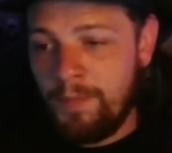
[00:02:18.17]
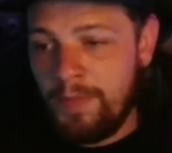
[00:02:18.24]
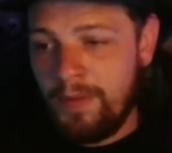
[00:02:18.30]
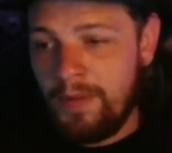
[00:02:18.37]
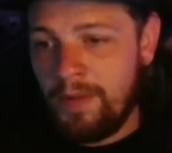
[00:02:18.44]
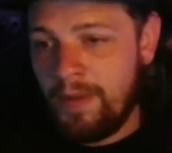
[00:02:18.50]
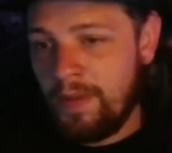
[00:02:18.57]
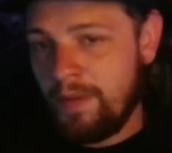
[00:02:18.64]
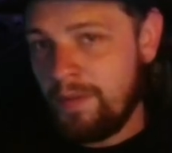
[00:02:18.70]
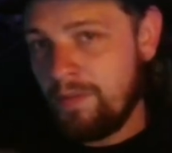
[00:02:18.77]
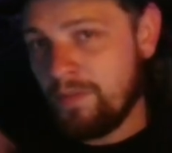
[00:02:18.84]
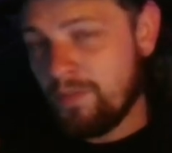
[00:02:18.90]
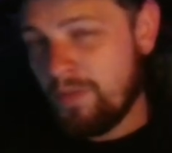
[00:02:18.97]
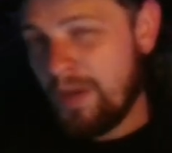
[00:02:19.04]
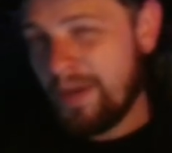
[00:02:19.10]
being a
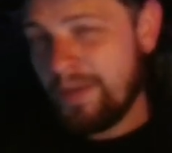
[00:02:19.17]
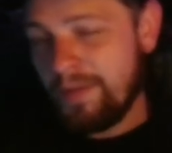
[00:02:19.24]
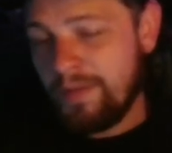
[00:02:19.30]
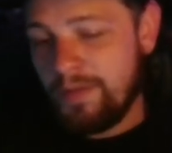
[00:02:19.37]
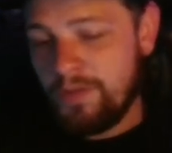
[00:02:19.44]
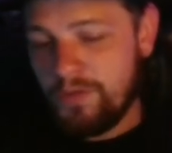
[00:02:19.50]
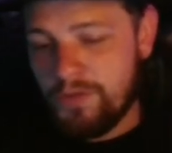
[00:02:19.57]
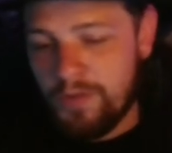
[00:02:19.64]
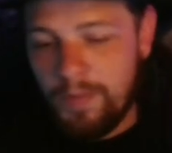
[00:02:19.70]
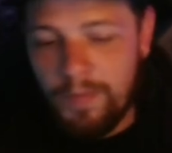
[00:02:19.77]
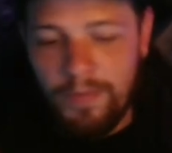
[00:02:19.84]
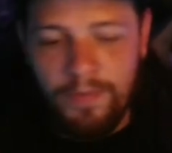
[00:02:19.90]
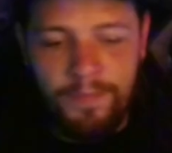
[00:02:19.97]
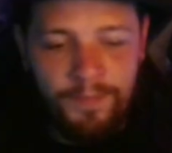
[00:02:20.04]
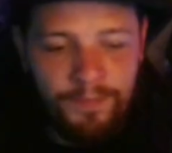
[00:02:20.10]
Rocket League streamer.